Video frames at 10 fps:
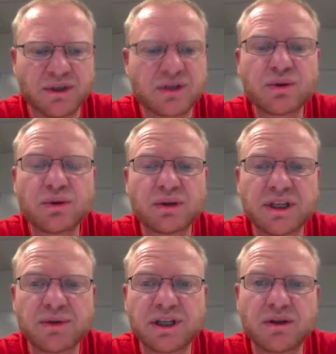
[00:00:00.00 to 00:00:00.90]
the
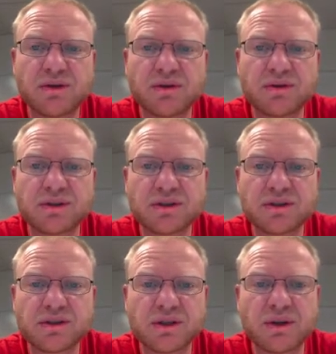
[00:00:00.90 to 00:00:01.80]
tool that we
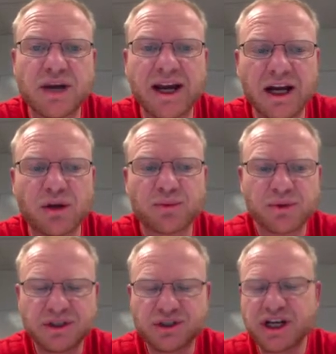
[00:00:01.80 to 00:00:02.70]
use to help
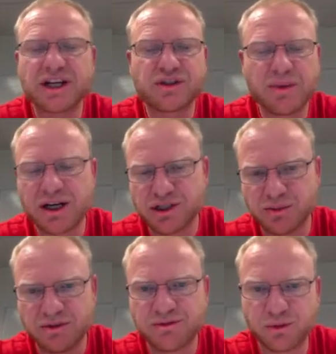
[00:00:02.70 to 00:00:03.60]
change
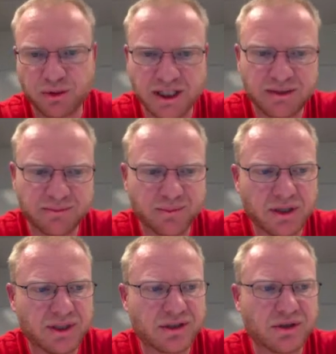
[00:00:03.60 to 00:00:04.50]
management for that. I
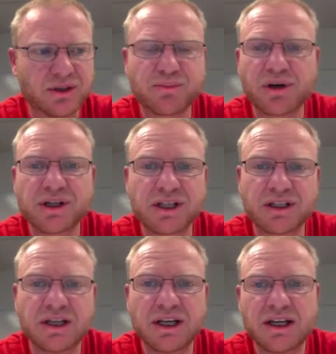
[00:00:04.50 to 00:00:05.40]
mean, so this
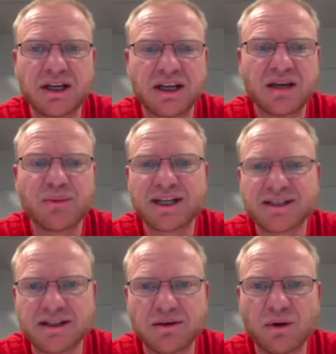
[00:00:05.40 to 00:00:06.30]
project impacts
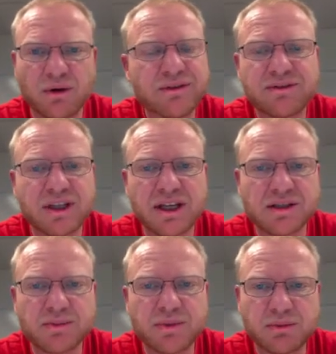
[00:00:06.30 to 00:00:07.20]
all
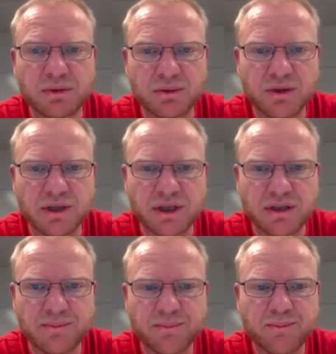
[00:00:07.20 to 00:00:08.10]
50,000 people who work here,
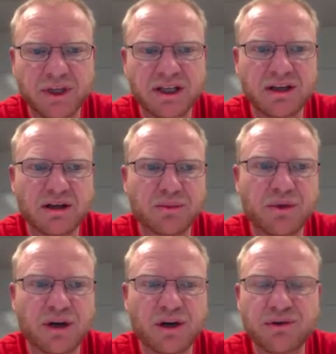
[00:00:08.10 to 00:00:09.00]
and there are
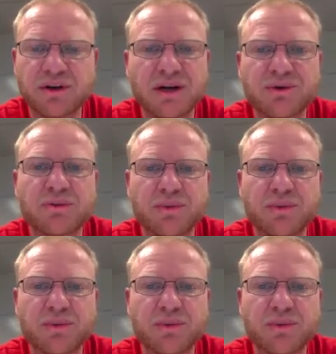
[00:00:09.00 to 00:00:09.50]
over 100